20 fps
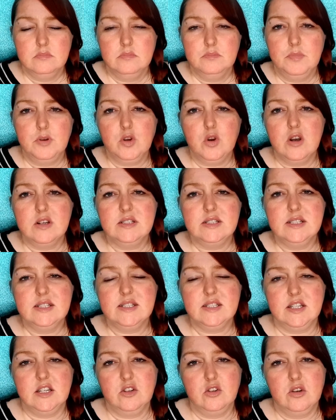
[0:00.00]
Because the
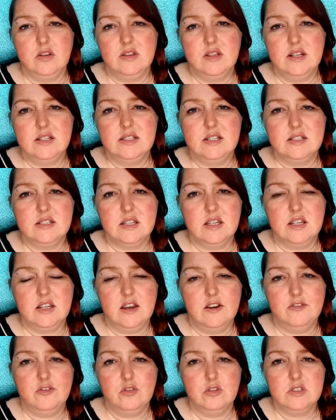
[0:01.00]
screen on this is like
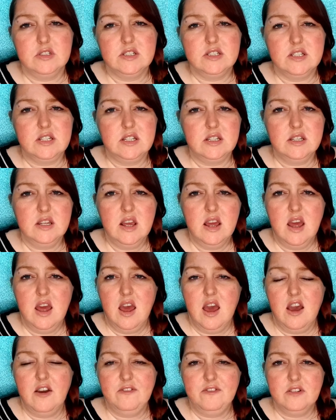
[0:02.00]
a phone screen,
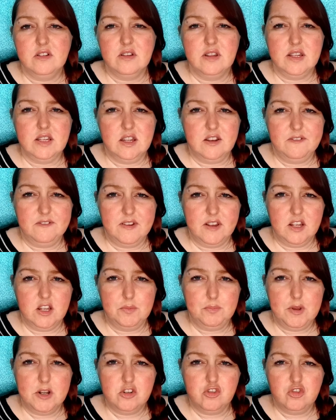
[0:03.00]
I feel like your
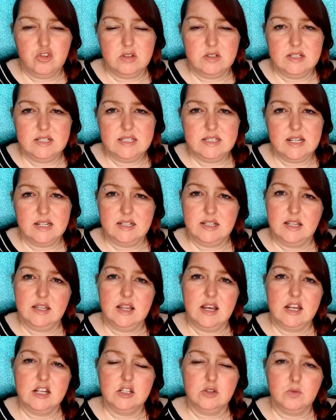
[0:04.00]
fingerprints really stick to
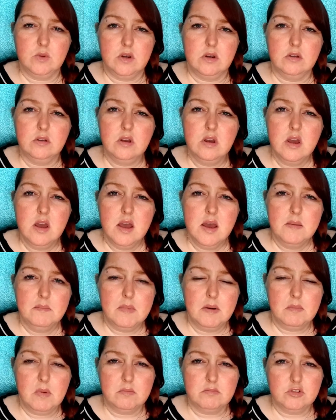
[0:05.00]
that as well.
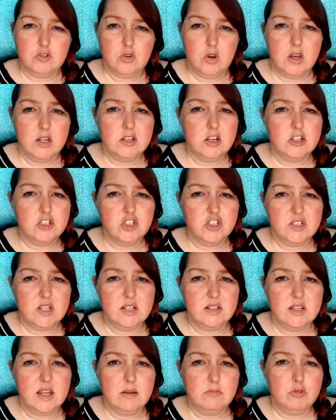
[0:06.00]
My mum's got a
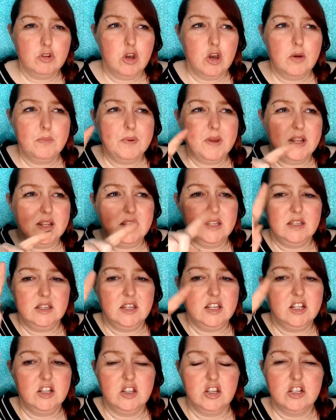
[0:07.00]
touchscreen laptop and you
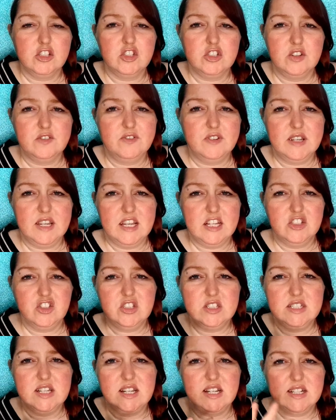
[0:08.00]
can touch it for
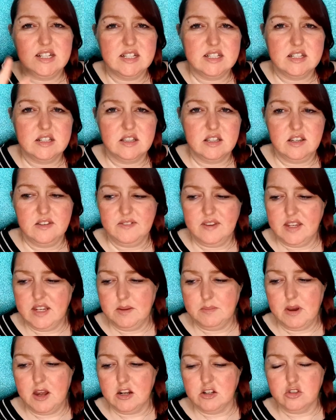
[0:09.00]
ages and it doesn't leave any
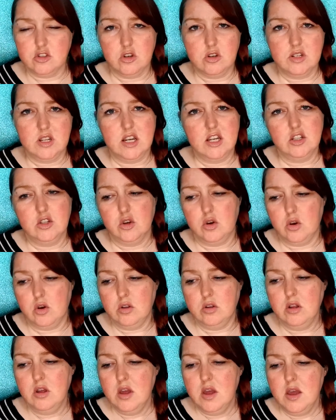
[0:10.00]
marks on it at
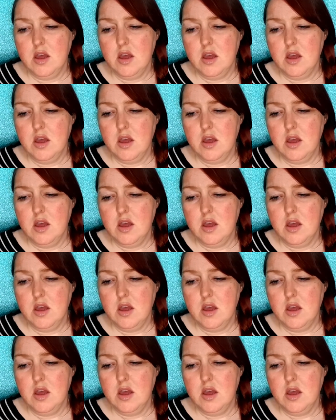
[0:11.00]
all.